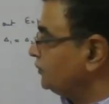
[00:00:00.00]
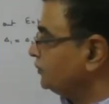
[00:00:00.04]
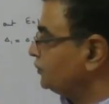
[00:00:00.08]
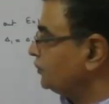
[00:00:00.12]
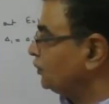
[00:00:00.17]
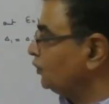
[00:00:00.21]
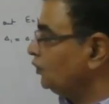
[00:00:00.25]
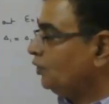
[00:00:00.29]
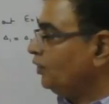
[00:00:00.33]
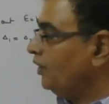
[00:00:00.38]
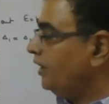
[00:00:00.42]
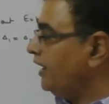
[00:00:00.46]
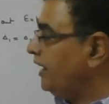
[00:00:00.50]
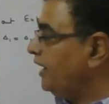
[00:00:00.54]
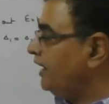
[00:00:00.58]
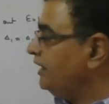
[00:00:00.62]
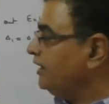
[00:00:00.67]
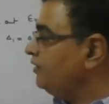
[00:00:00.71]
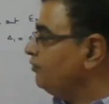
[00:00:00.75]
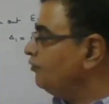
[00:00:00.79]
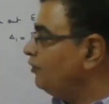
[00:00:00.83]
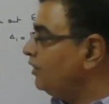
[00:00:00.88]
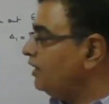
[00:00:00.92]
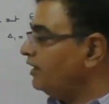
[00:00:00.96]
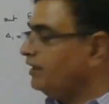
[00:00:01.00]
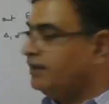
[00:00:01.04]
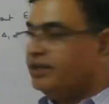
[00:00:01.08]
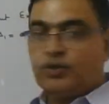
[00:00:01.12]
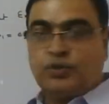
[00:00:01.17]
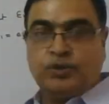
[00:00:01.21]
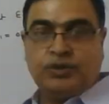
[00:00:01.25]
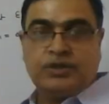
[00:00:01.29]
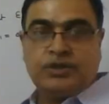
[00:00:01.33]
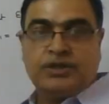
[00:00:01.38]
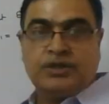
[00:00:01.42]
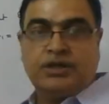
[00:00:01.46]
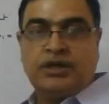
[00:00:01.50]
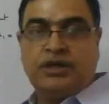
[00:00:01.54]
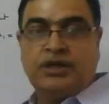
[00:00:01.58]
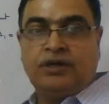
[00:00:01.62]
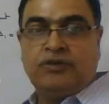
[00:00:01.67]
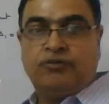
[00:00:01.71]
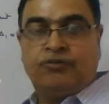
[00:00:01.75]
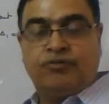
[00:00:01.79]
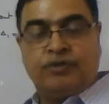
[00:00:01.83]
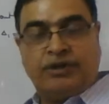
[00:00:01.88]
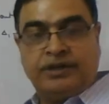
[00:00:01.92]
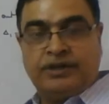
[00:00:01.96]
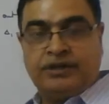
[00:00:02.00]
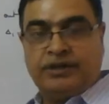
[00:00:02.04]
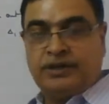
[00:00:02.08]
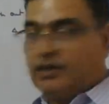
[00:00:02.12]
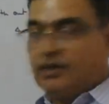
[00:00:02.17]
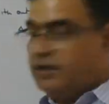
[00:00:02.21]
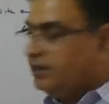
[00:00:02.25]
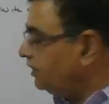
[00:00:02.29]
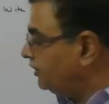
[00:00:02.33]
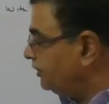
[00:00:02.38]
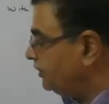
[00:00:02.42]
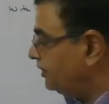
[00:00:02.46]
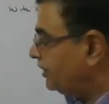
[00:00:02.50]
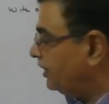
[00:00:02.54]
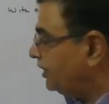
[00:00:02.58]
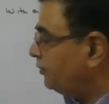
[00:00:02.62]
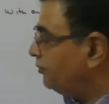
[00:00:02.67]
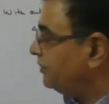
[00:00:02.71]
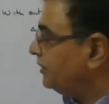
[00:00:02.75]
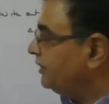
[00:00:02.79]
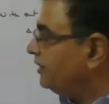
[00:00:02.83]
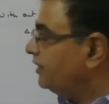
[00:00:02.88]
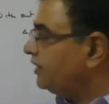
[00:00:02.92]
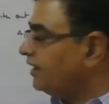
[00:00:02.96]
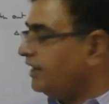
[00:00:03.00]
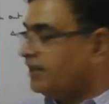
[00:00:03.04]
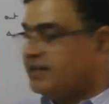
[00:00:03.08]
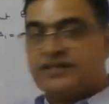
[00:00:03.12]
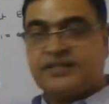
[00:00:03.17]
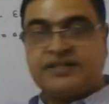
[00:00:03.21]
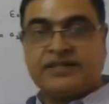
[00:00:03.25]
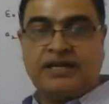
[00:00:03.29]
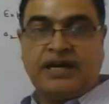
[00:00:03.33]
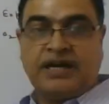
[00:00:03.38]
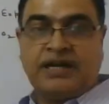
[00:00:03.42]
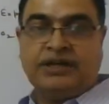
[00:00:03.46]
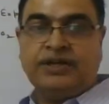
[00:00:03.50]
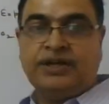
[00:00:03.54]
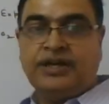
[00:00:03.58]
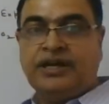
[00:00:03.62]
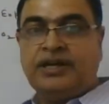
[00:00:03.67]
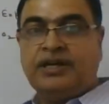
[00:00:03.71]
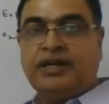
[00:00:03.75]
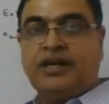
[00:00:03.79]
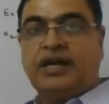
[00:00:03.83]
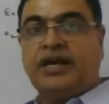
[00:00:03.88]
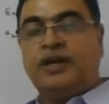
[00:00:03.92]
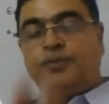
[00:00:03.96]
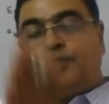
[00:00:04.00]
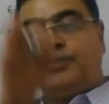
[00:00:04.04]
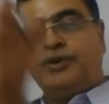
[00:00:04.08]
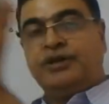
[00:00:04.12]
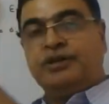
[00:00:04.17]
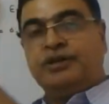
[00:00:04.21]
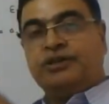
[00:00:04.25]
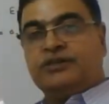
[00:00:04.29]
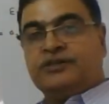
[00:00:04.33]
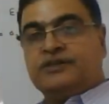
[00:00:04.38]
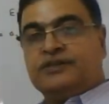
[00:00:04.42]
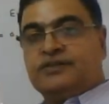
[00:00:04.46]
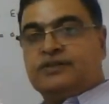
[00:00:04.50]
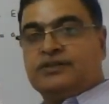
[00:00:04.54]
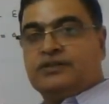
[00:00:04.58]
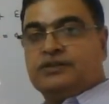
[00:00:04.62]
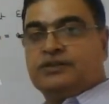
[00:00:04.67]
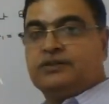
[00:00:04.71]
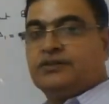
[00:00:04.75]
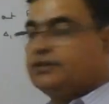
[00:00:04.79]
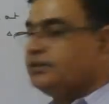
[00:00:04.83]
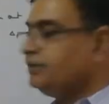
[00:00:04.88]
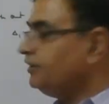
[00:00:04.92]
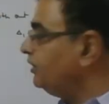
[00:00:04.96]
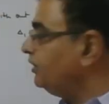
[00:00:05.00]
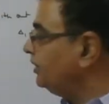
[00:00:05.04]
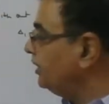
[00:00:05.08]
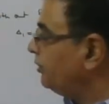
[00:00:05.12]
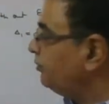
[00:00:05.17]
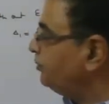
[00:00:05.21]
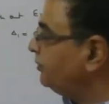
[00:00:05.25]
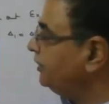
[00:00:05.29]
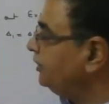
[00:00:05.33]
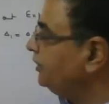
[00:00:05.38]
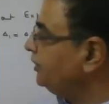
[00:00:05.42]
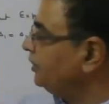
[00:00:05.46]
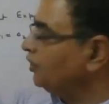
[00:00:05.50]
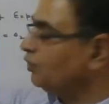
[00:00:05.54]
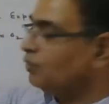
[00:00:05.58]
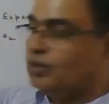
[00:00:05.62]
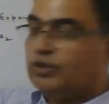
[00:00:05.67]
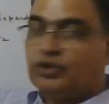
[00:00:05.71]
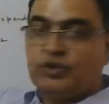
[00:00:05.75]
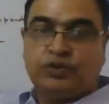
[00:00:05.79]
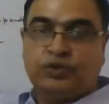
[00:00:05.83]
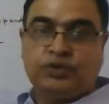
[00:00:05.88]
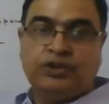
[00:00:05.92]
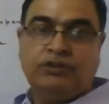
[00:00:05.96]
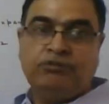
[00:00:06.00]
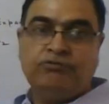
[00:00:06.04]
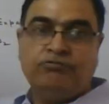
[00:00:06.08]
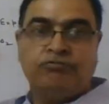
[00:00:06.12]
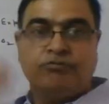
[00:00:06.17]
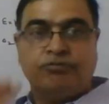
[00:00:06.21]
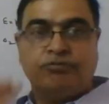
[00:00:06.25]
so any one equa uh, one uh, determinant I'll start and I'll bring the determinant equal to the